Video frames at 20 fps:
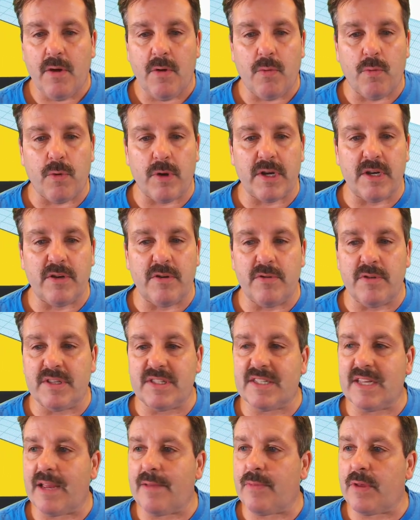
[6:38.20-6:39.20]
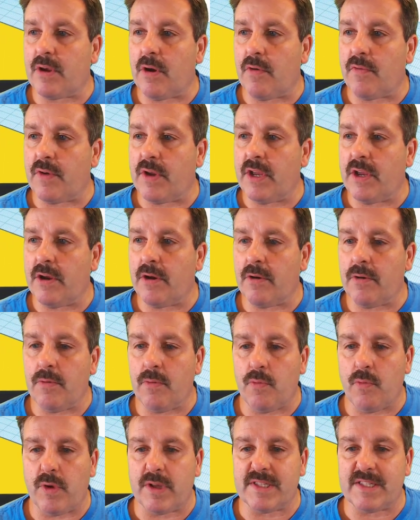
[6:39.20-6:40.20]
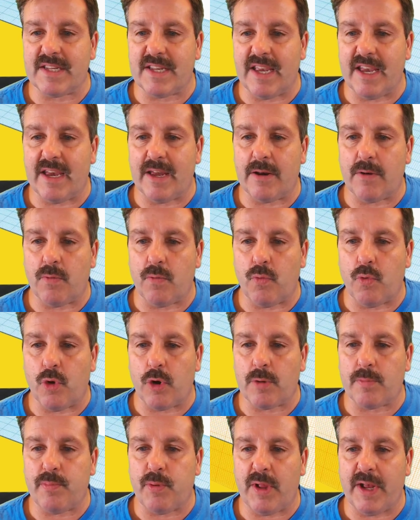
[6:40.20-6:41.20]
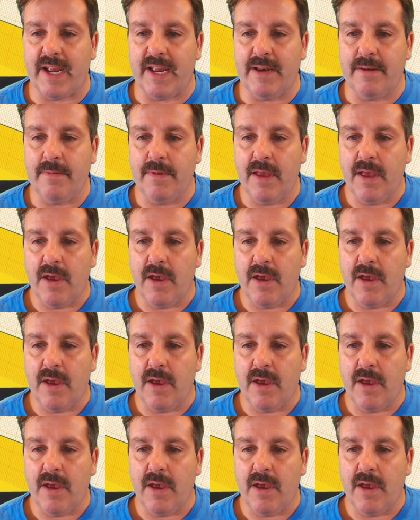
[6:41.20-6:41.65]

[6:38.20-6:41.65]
We're going to do the same thing over here. Once again, work plane.